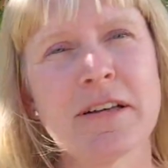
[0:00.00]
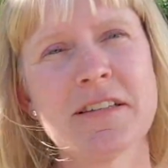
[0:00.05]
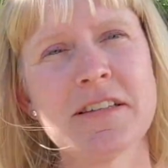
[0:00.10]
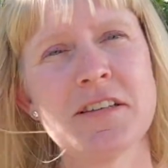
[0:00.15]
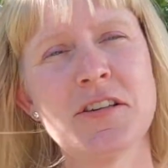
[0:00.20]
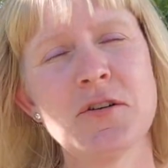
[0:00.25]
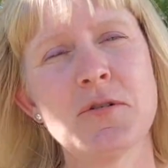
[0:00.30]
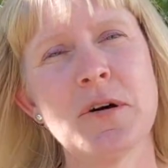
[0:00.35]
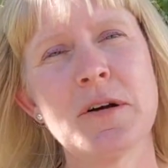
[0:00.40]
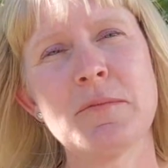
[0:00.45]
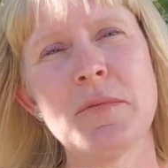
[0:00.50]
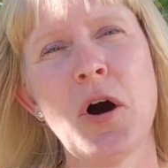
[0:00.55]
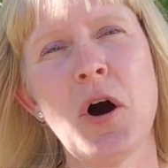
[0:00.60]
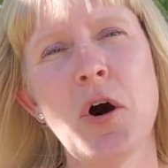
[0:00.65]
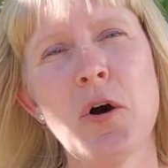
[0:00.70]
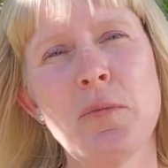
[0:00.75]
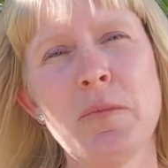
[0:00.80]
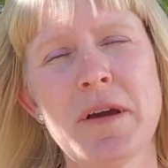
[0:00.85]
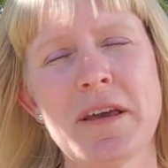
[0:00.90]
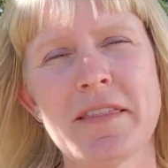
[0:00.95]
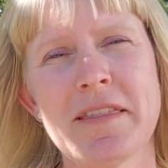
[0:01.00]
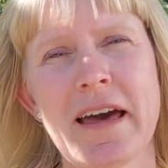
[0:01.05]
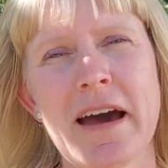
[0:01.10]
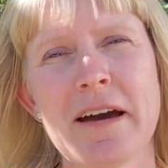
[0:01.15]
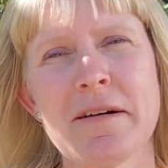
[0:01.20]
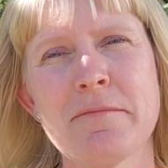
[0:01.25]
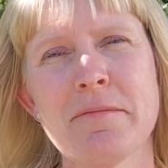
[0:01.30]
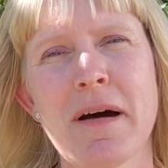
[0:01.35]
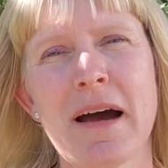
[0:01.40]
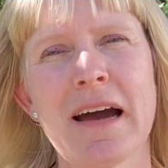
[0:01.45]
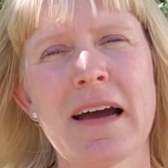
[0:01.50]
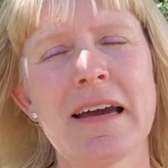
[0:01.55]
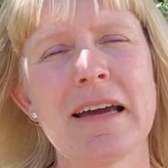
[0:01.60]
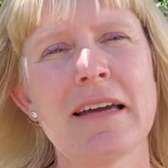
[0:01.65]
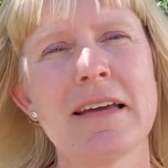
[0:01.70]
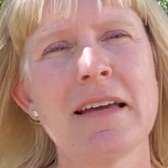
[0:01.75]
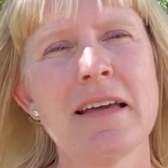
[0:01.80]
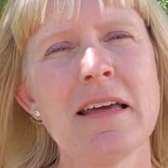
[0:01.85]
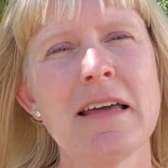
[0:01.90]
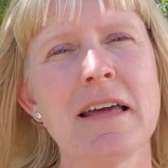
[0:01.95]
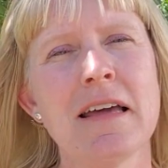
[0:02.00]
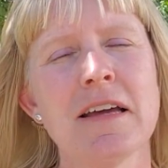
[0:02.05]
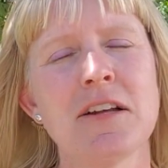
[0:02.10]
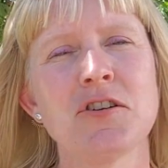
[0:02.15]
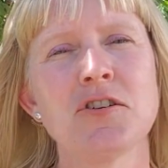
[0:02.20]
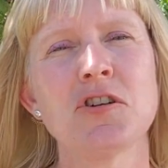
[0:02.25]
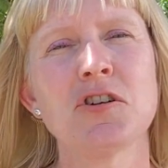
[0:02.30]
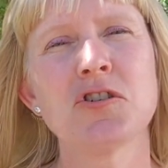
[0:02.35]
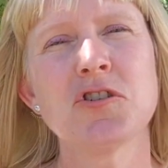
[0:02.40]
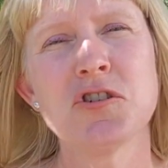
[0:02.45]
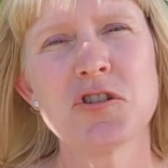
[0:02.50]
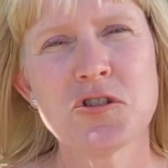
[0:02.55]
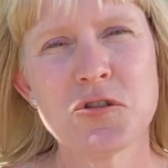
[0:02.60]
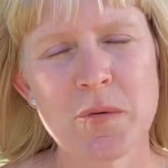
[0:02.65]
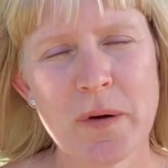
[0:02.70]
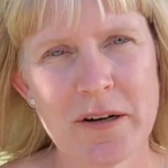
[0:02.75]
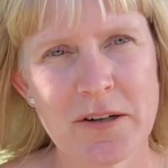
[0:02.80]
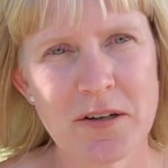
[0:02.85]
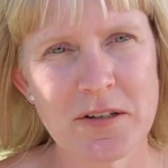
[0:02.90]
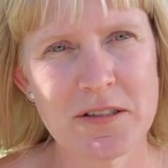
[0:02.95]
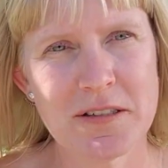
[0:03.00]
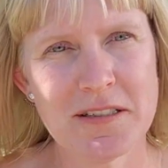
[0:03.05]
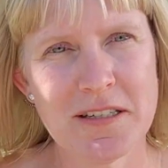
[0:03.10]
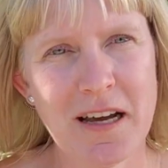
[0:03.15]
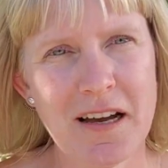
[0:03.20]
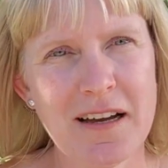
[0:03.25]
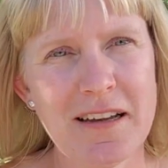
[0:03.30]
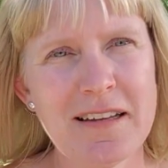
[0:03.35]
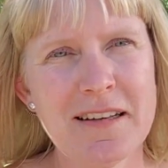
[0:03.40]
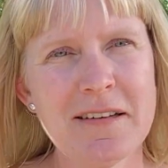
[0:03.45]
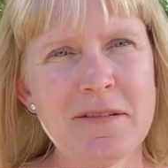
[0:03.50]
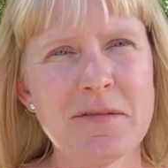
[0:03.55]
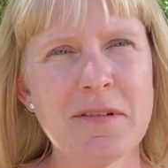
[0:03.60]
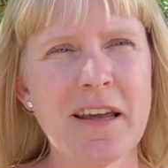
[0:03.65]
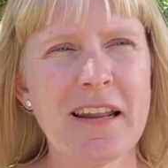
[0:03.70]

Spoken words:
see you, I'm hoping that my nurtured sweater is done,